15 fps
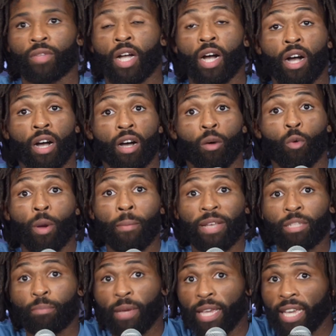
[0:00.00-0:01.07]
What
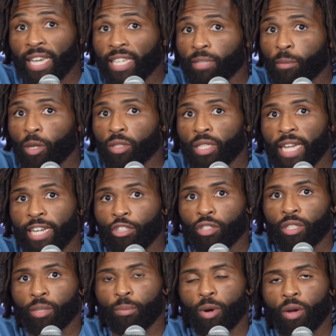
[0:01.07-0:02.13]
makes me his most
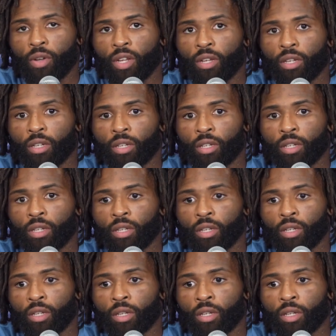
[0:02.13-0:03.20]
dangerous opponent?
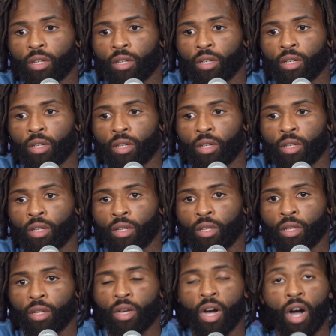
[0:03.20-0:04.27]

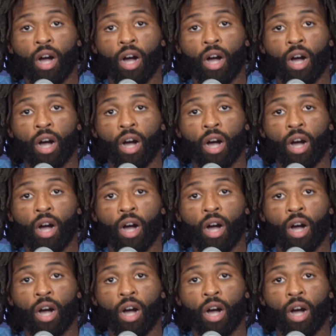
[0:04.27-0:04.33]
Yes.